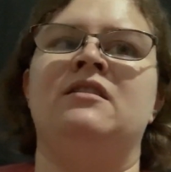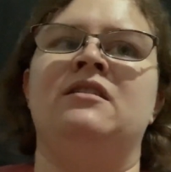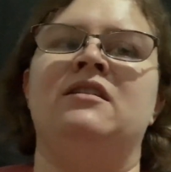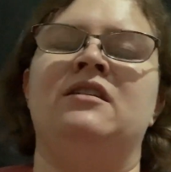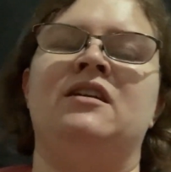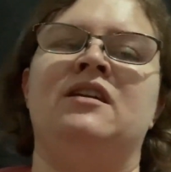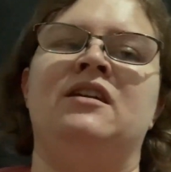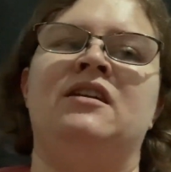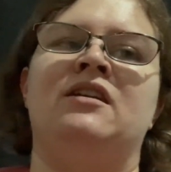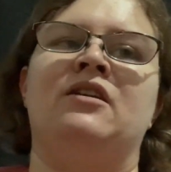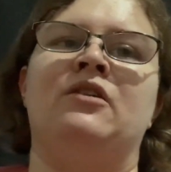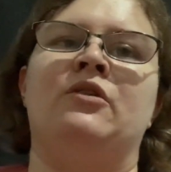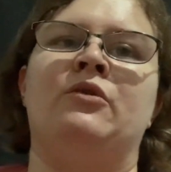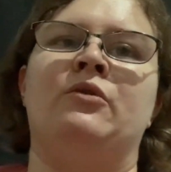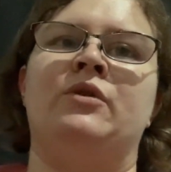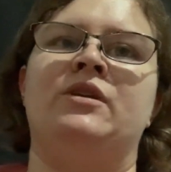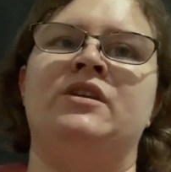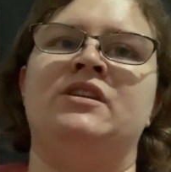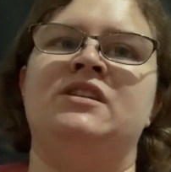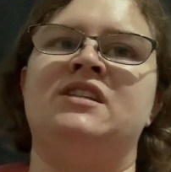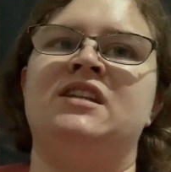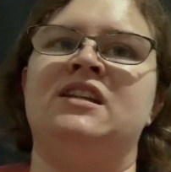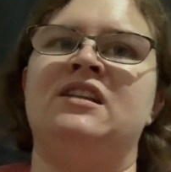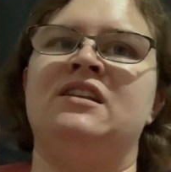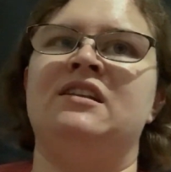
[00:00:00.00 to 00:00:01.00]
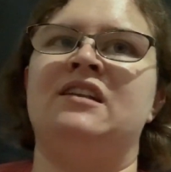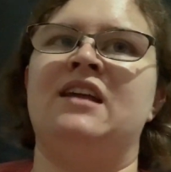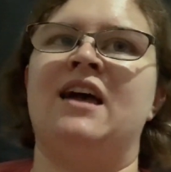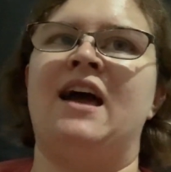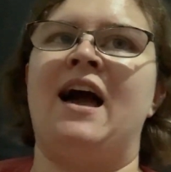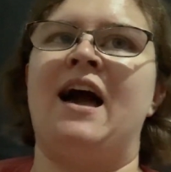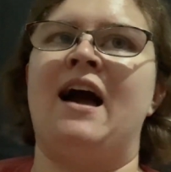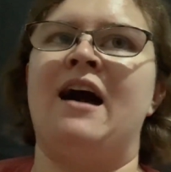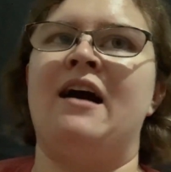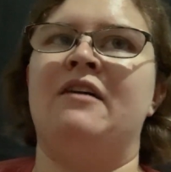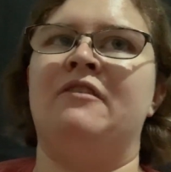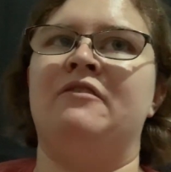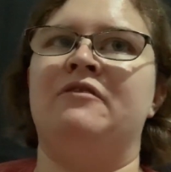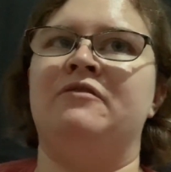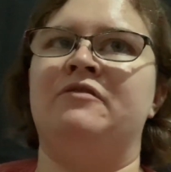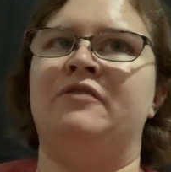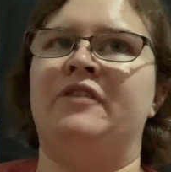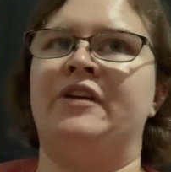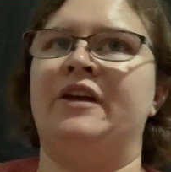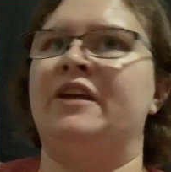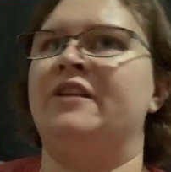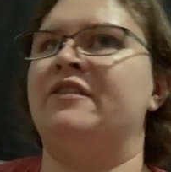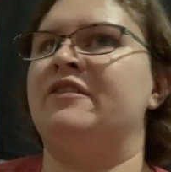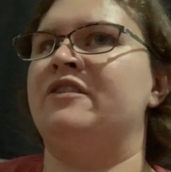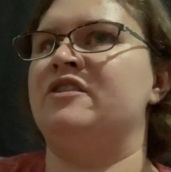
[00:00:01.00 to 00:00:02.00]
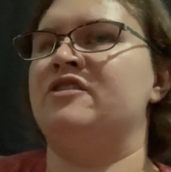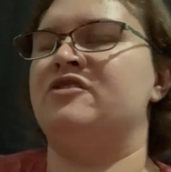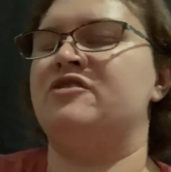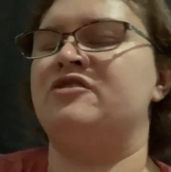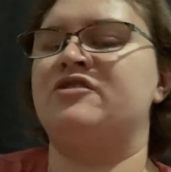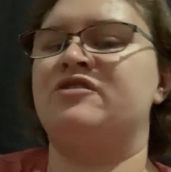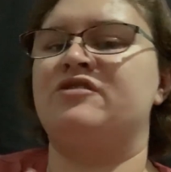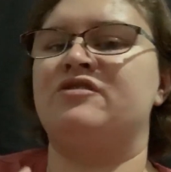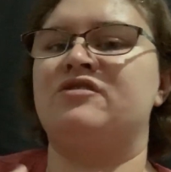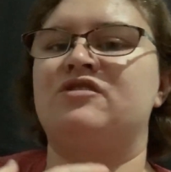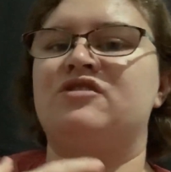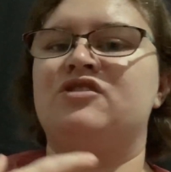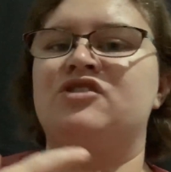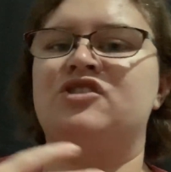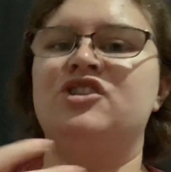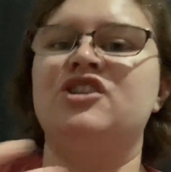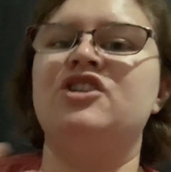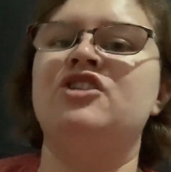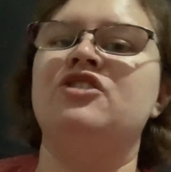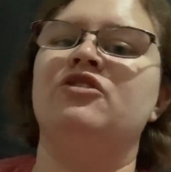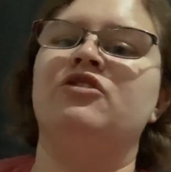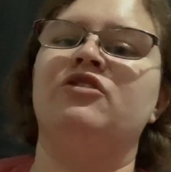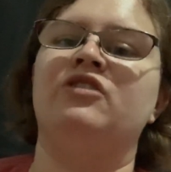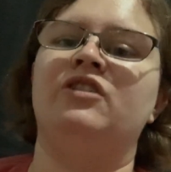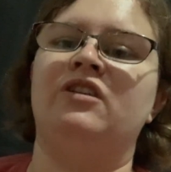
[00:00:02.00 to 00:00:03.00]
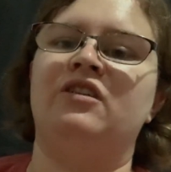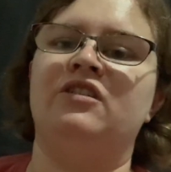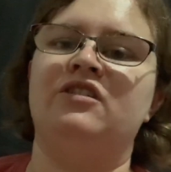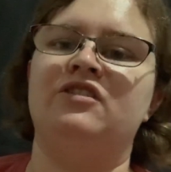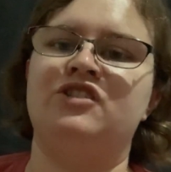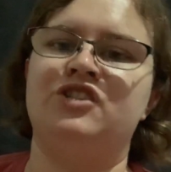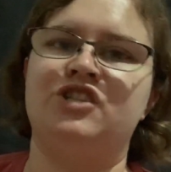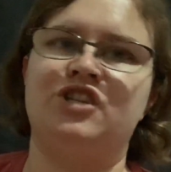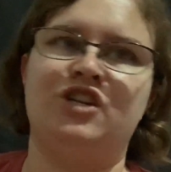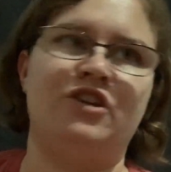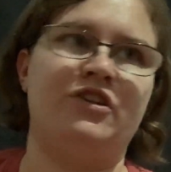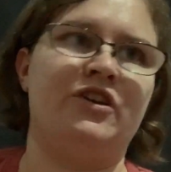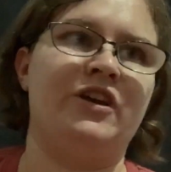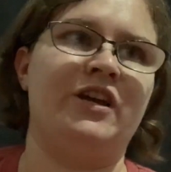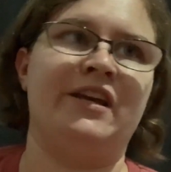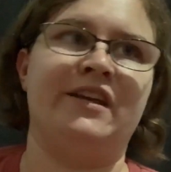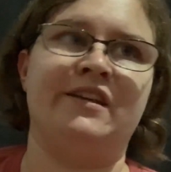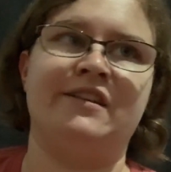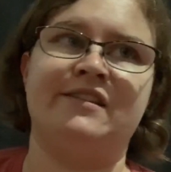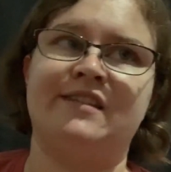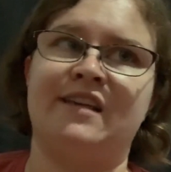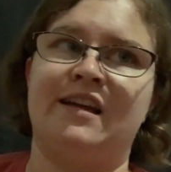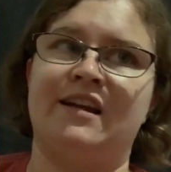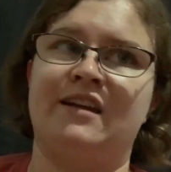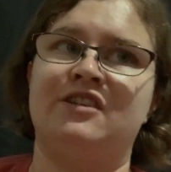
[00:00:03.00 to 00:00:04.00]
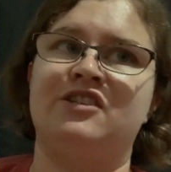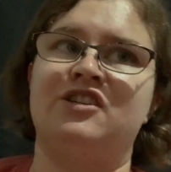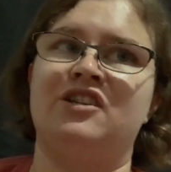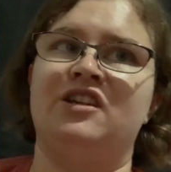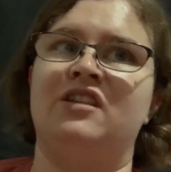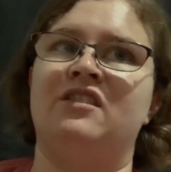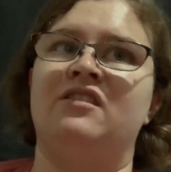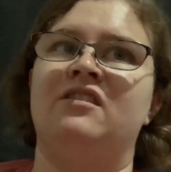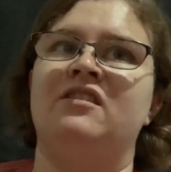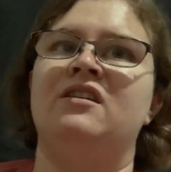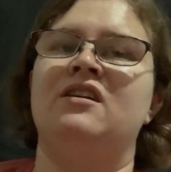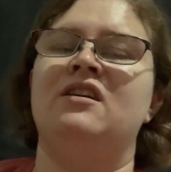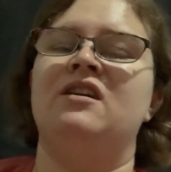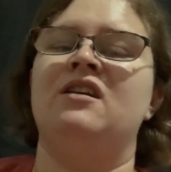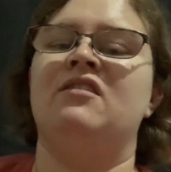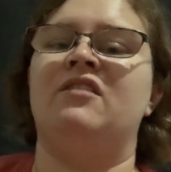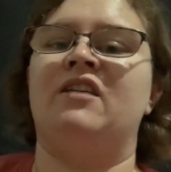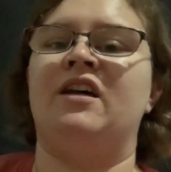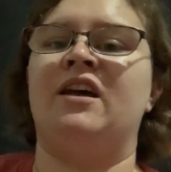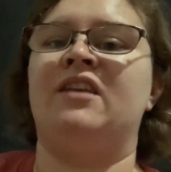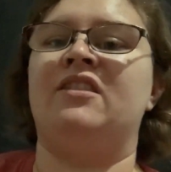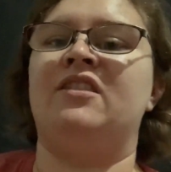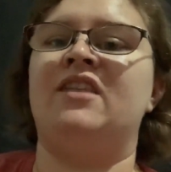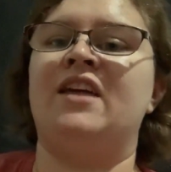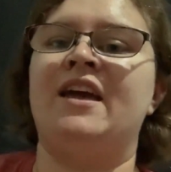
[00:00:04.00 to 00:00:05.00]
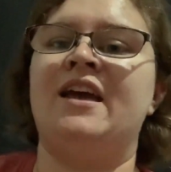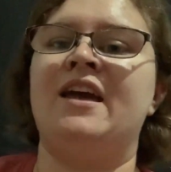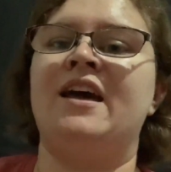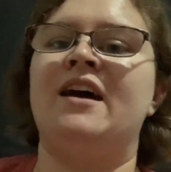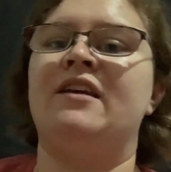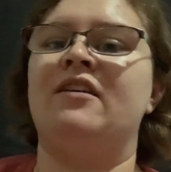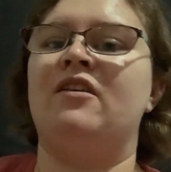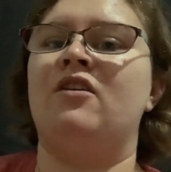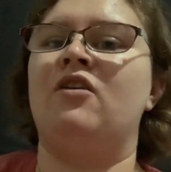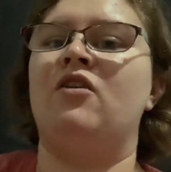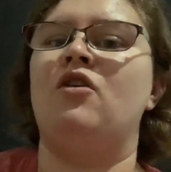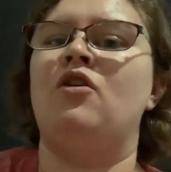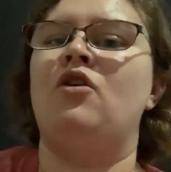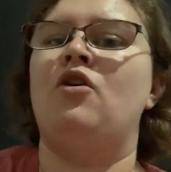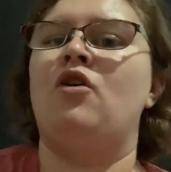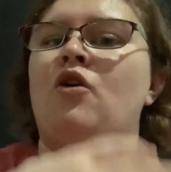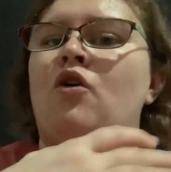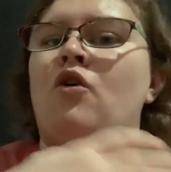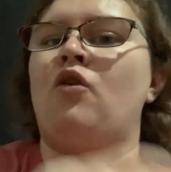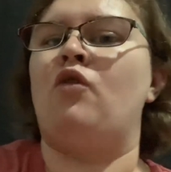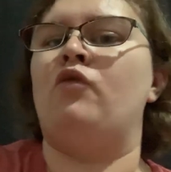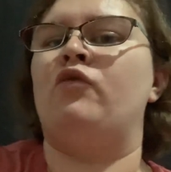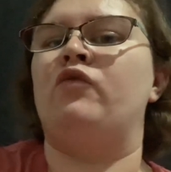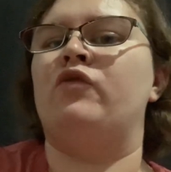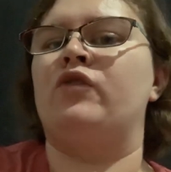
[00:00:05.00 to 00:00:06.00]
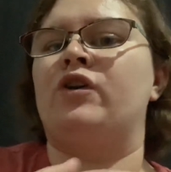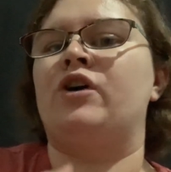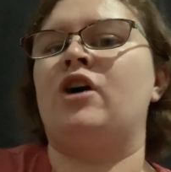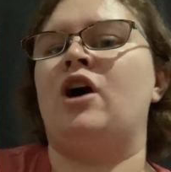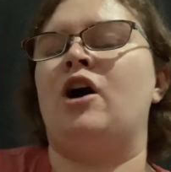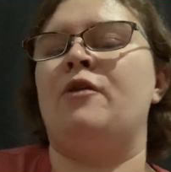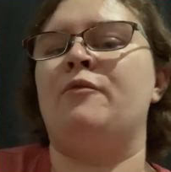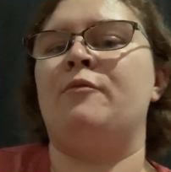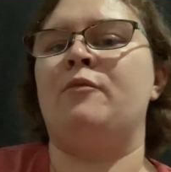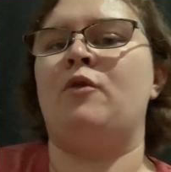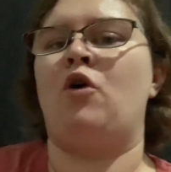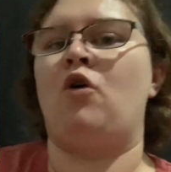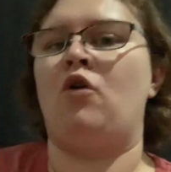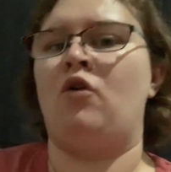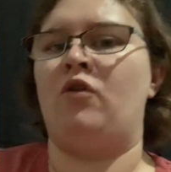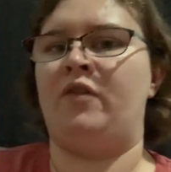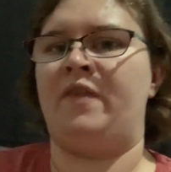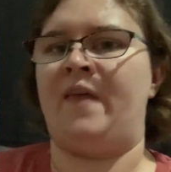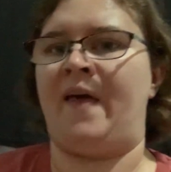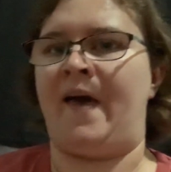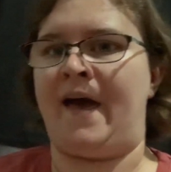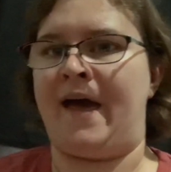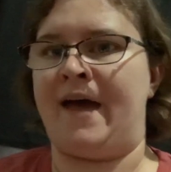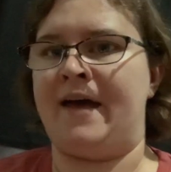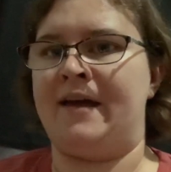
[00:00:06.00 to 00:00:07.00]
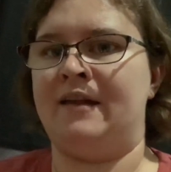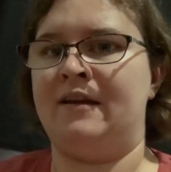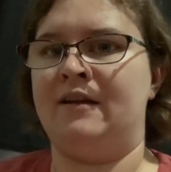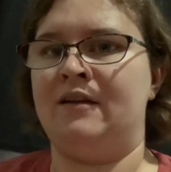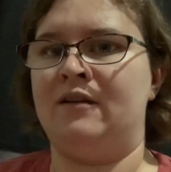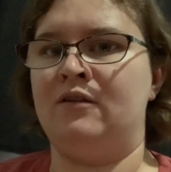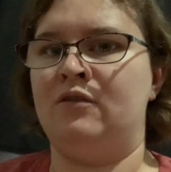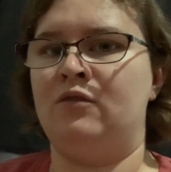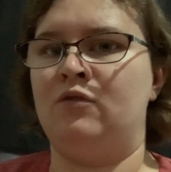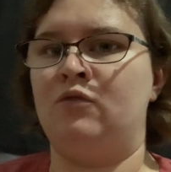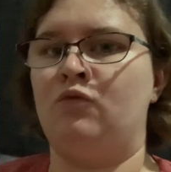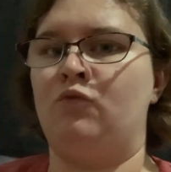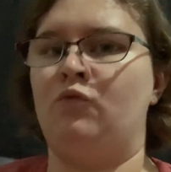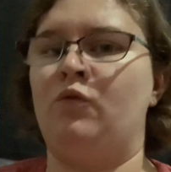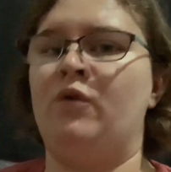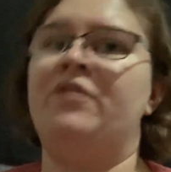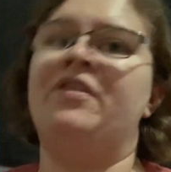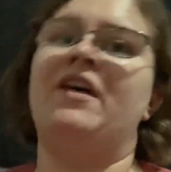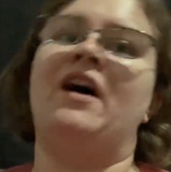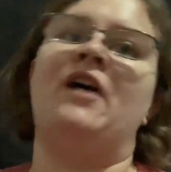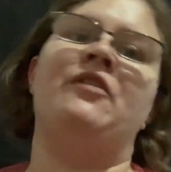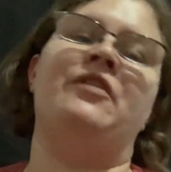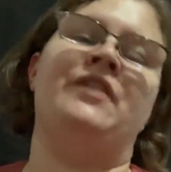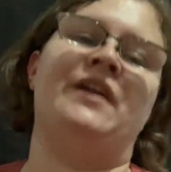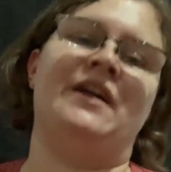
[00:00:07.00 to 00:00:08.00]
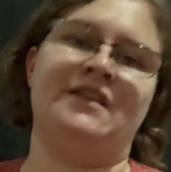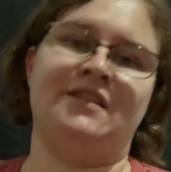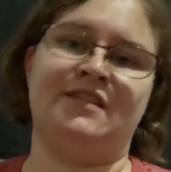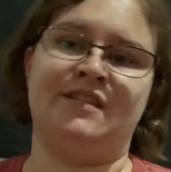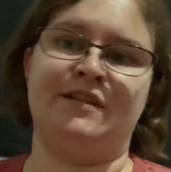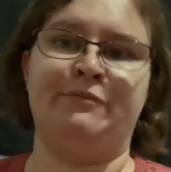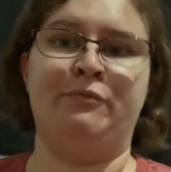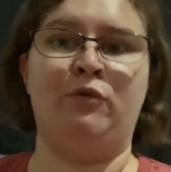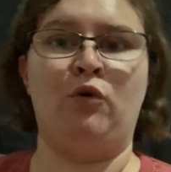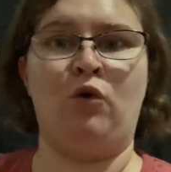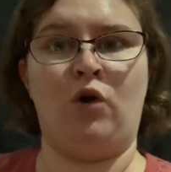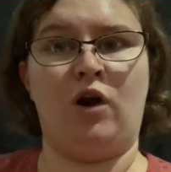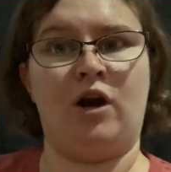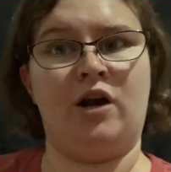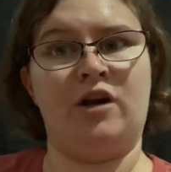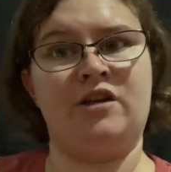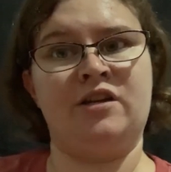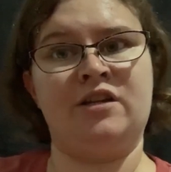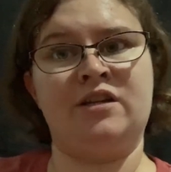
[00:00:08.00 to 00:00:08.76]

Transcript: you know, and didn't have like this cheer- cheering section. Like they had overcome all that without that support.